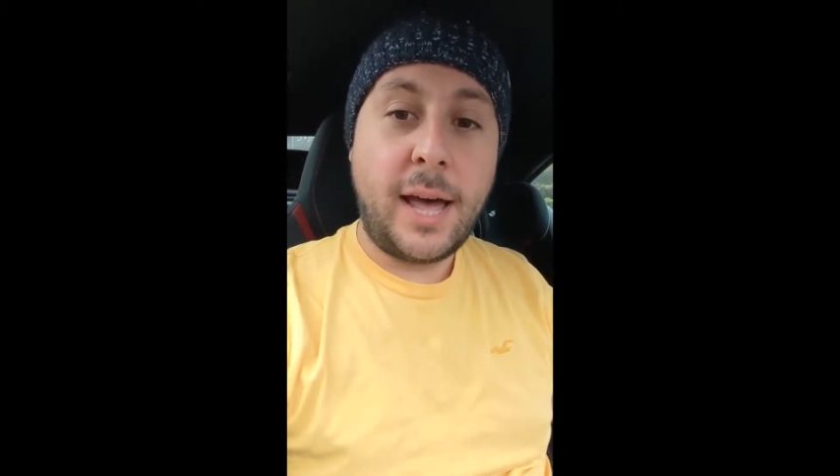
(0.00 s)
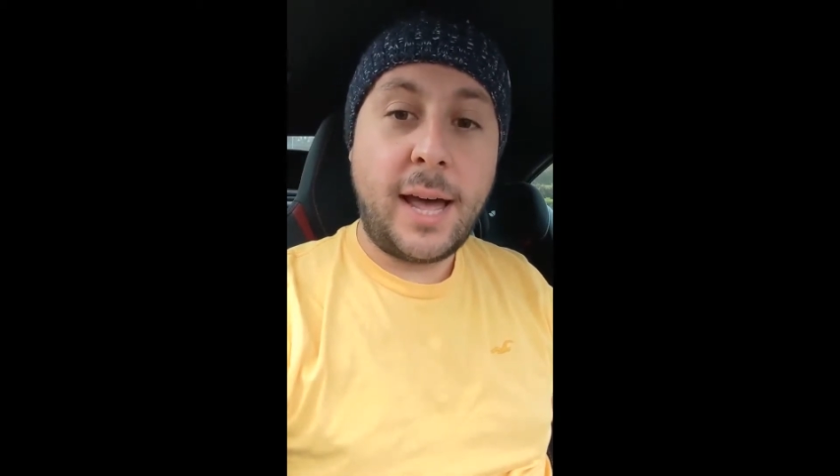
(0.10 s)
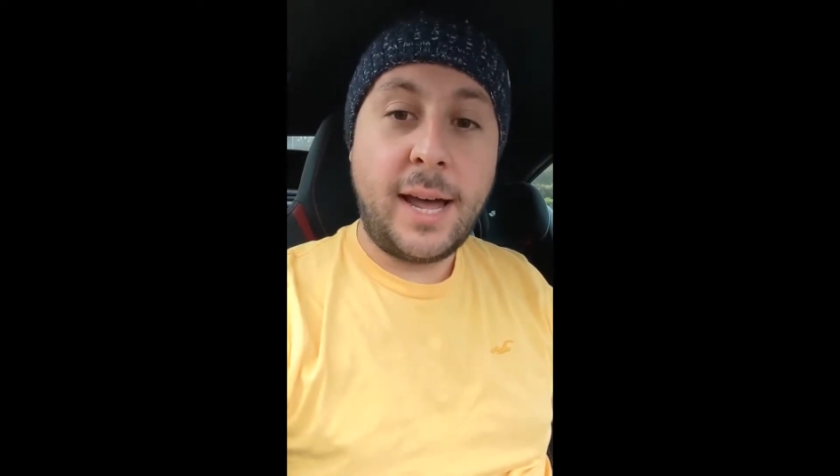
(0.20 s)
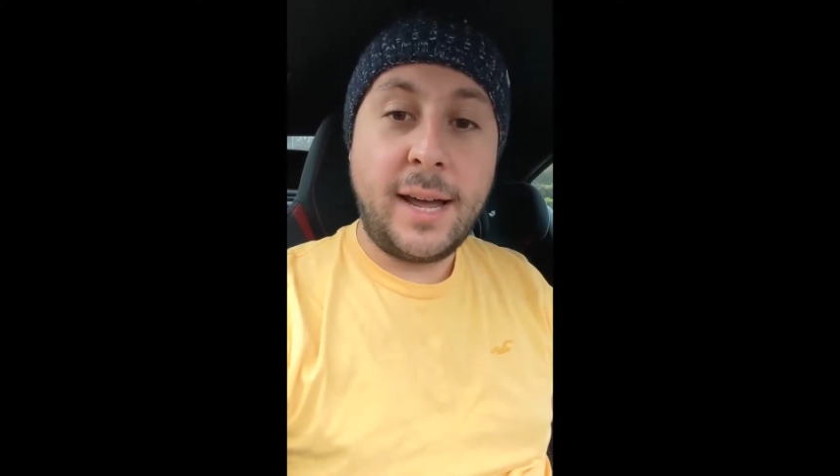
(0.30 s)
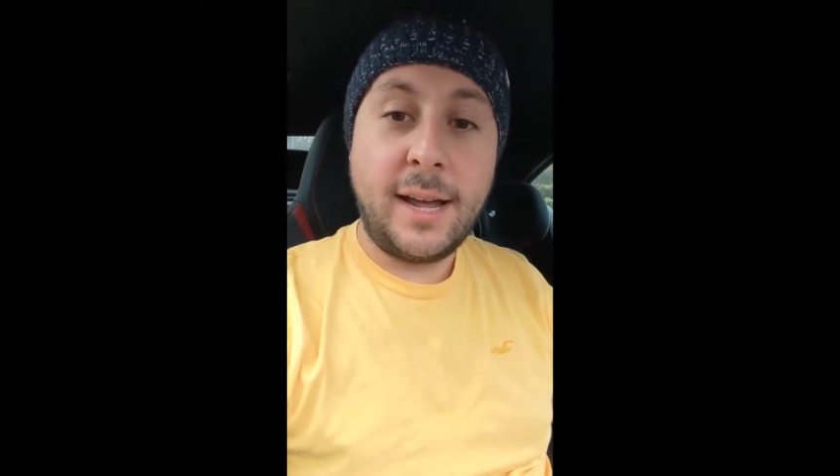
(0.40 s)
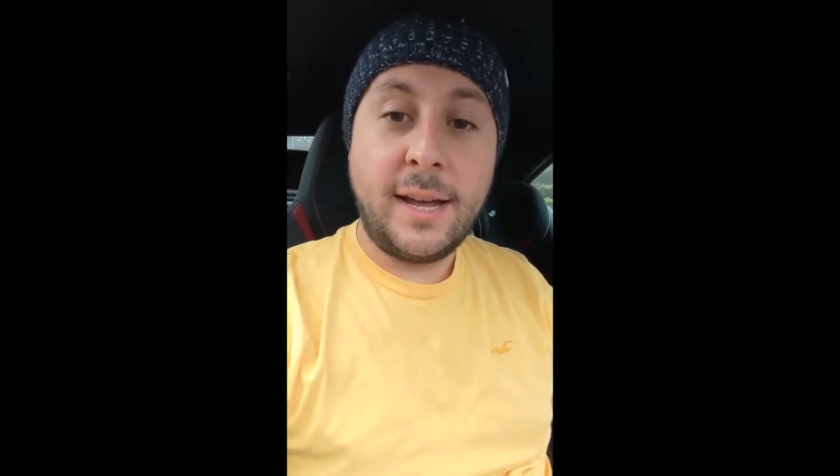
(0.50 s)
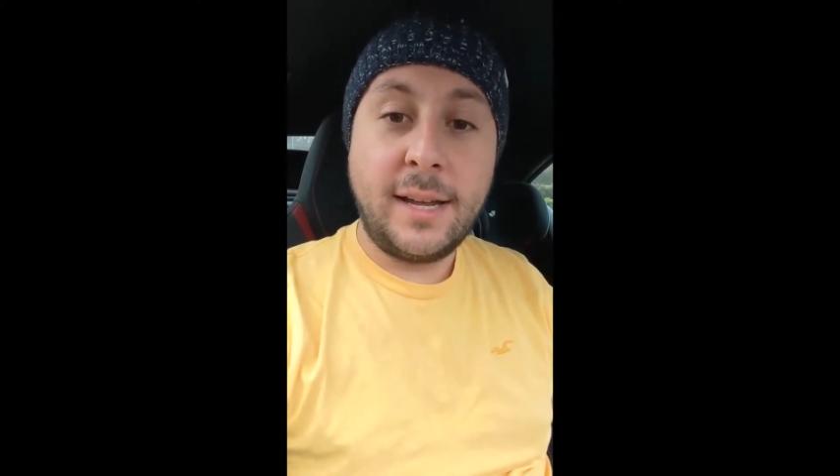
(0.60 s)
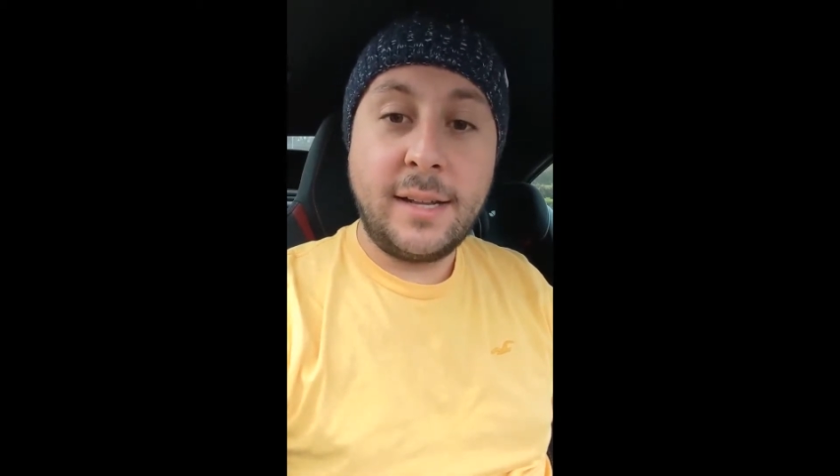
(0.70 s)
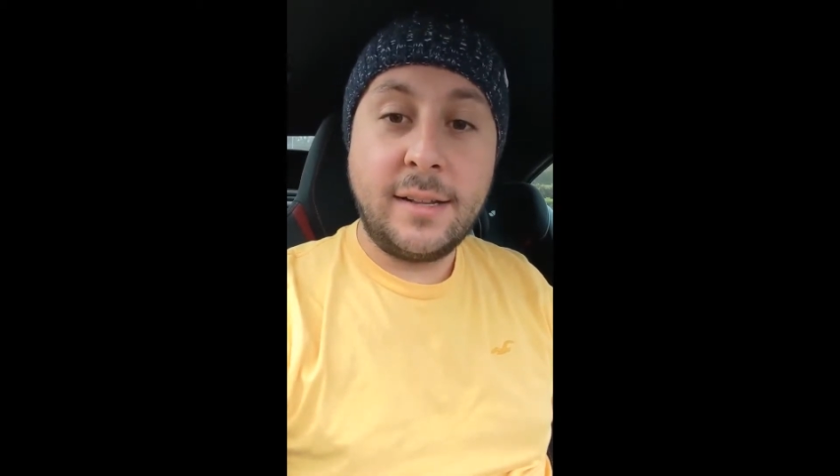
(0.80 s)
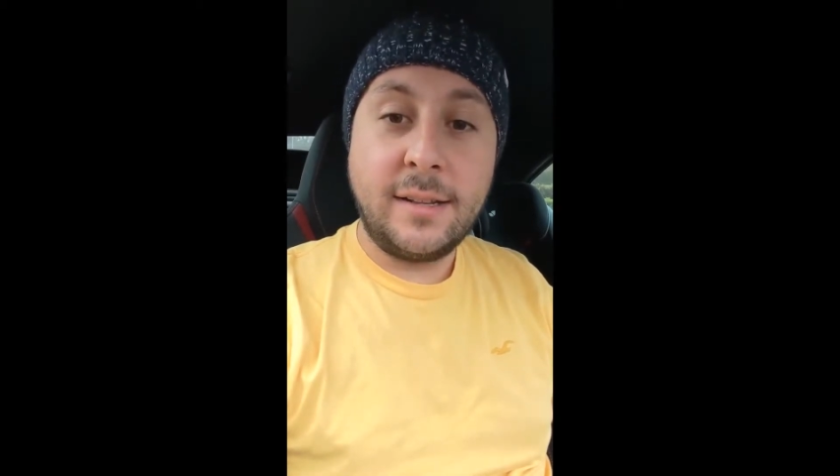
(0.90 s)

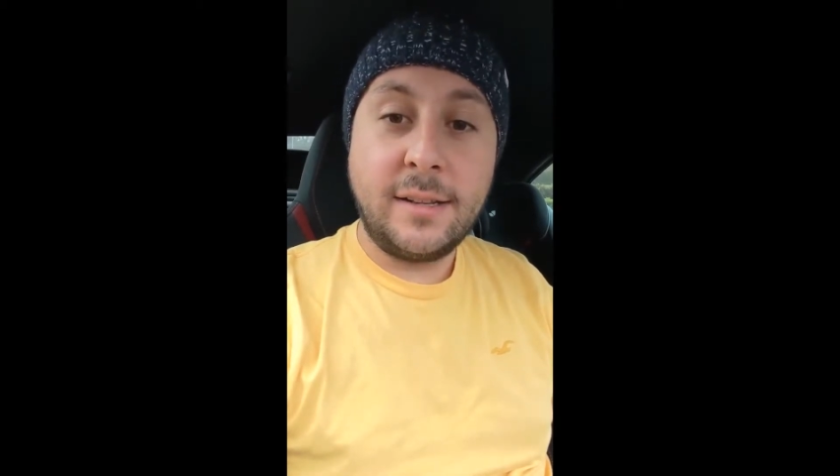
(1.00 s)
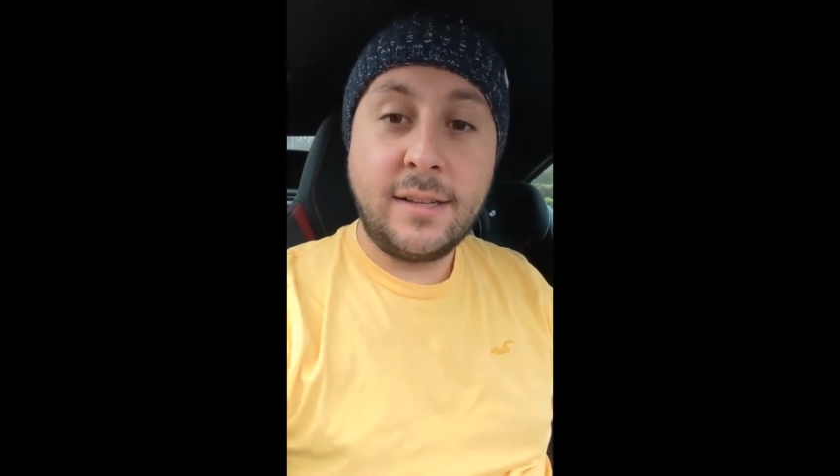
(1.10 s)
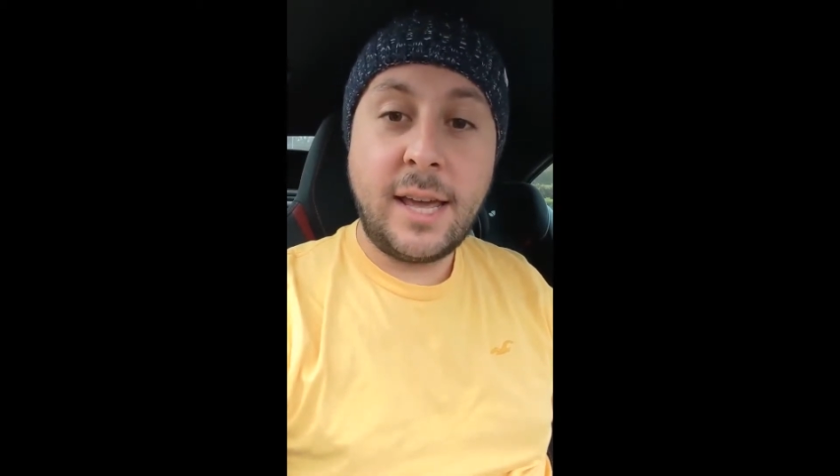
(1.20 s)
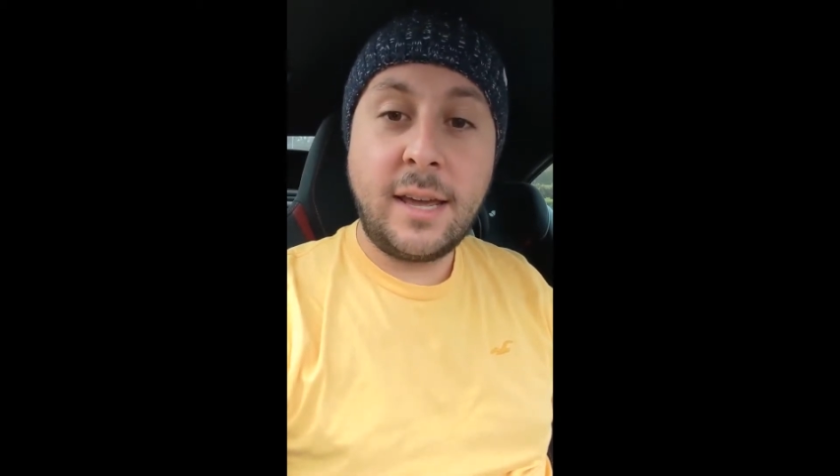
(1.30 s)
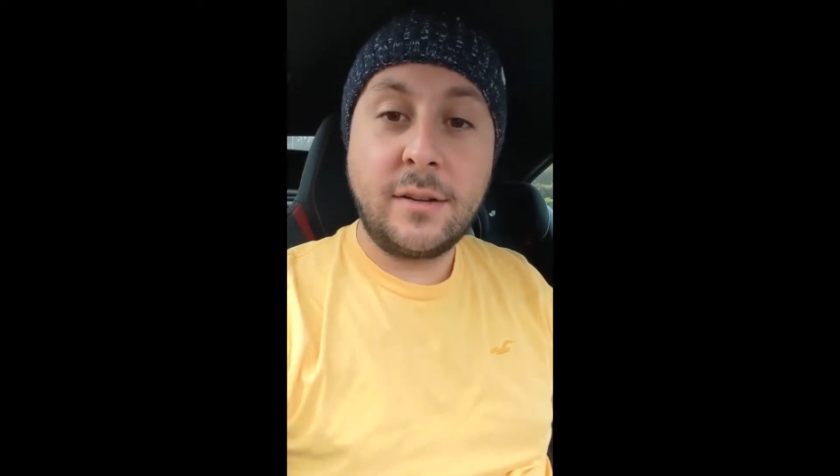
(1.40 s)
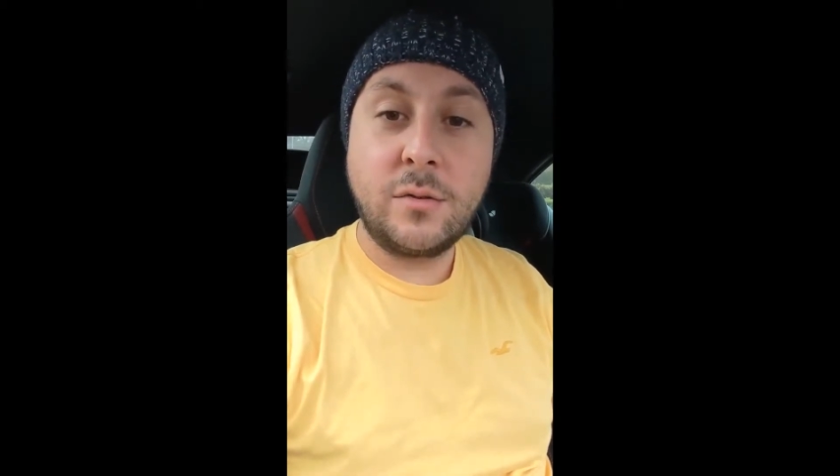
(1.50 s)
And yeah,